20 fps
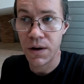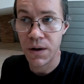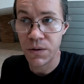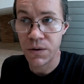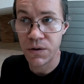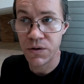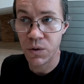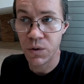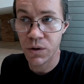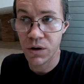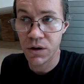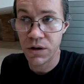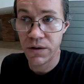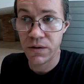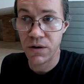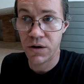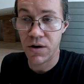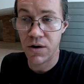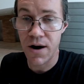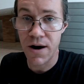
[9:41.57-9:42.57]
and the door
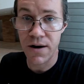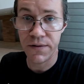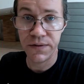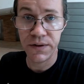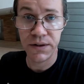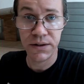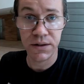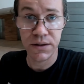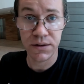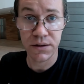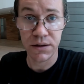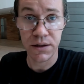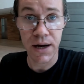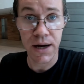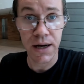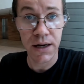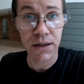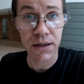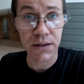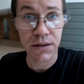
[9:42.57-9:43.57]
to their office is
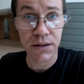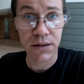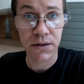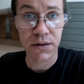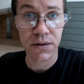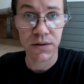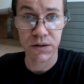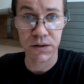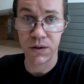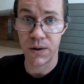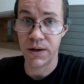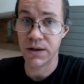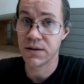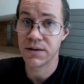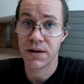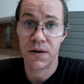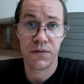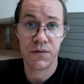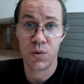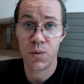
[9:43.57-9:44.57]
locked, so I
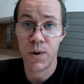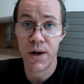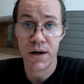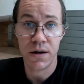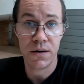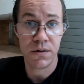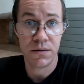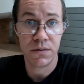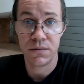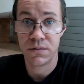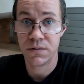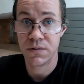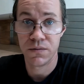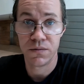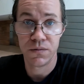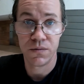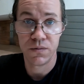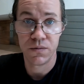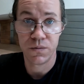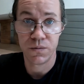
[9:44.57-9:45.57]
just have to wait.
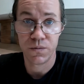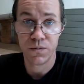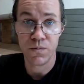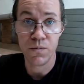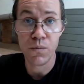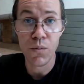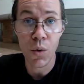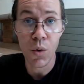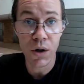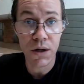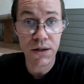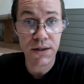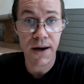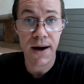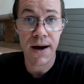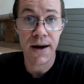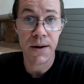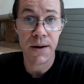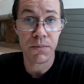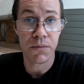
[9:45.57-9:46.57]
More
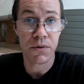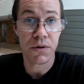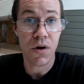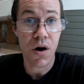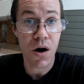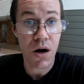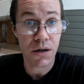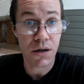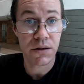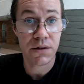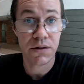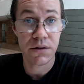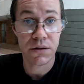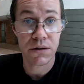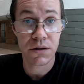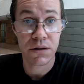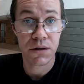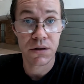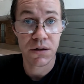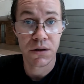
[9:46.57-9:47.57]
time
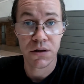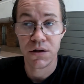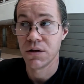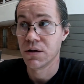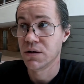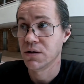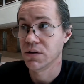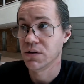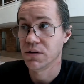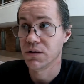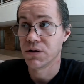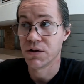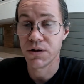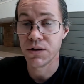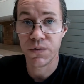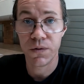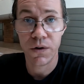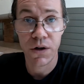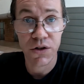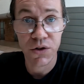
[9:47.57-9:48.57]
lost
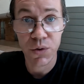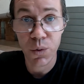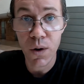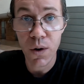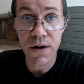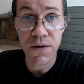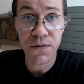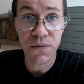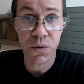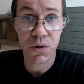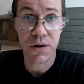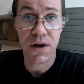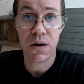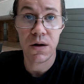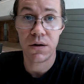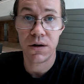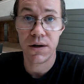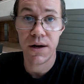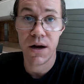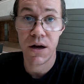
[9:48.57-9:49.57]
just for a
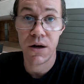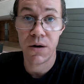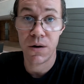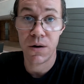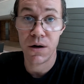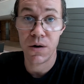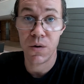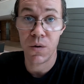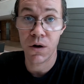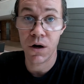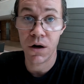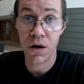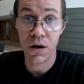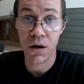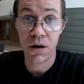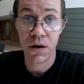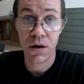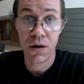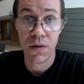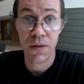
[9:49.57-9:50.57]
$24 catering
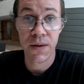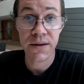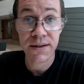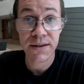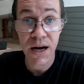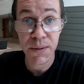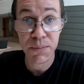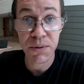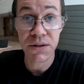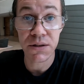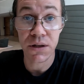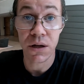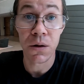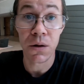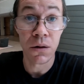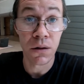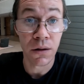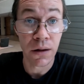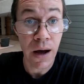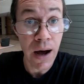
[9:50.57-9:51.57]
order. This happens
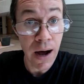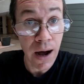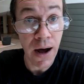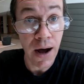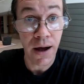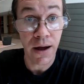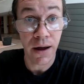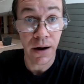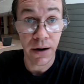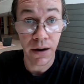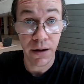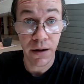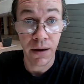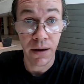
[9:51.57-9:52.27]
a lot,